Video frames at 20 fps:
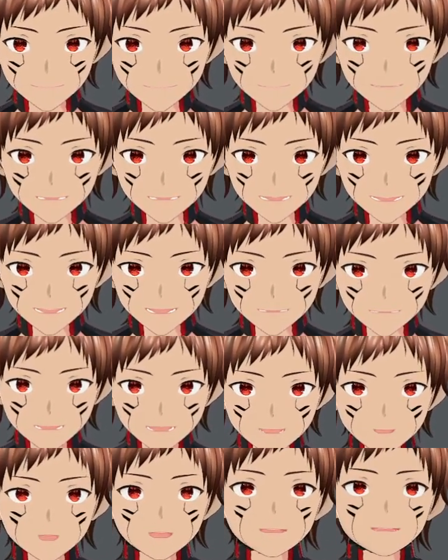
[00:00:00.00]
And they used to be
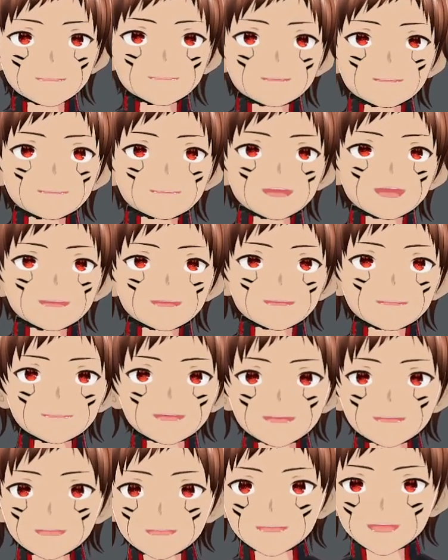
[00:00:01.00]
190,
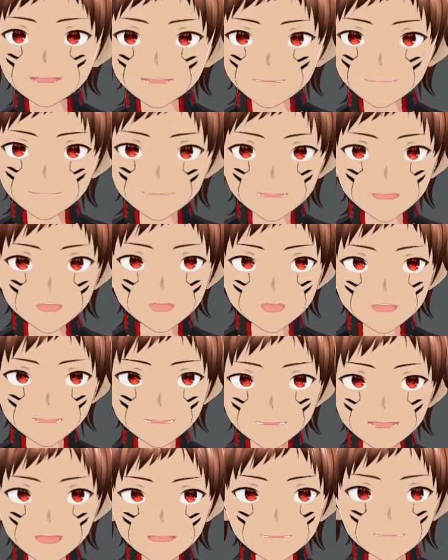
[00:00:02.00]
not,
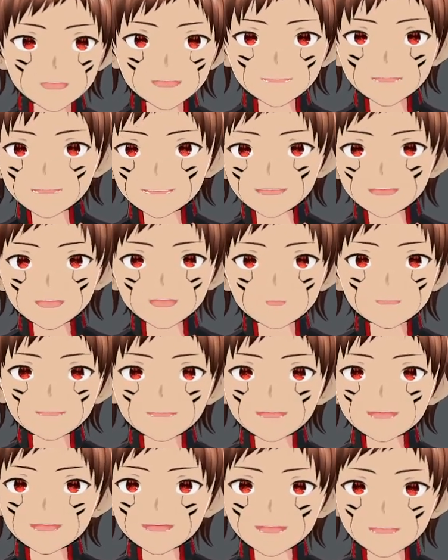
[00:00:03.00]
son. 10-point
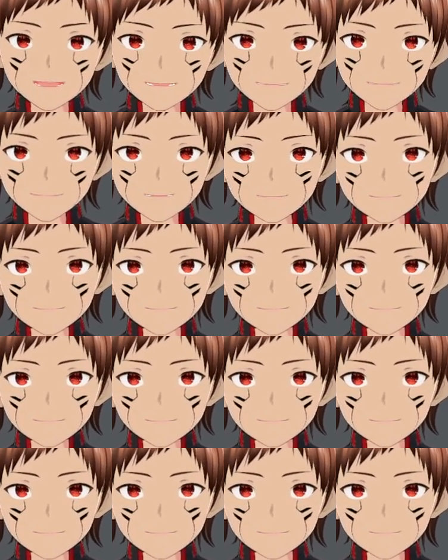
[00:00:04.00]
increase.